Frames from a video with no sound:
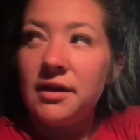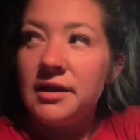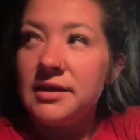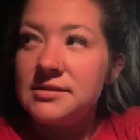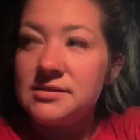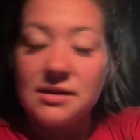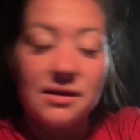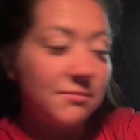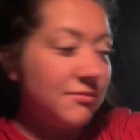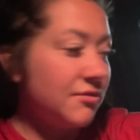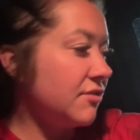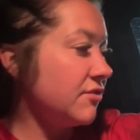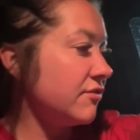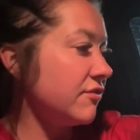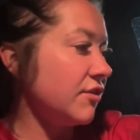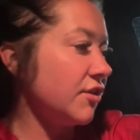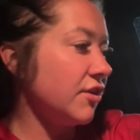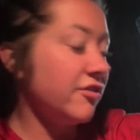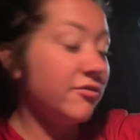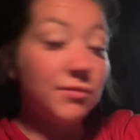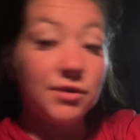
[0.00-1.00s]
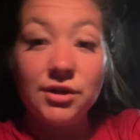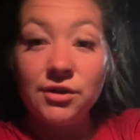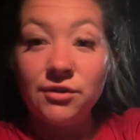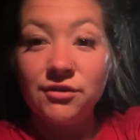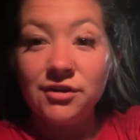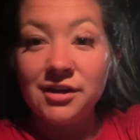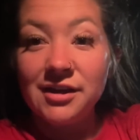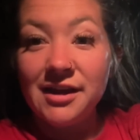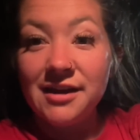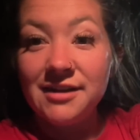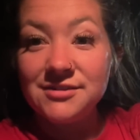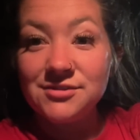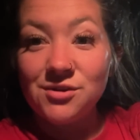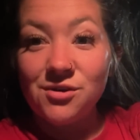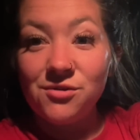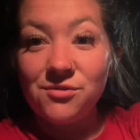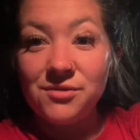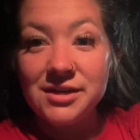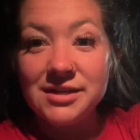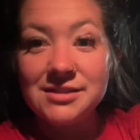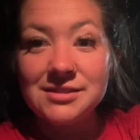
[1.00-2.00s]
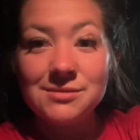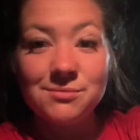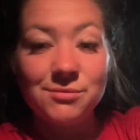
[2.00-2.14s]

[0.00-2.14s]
as I'm full of manure as always.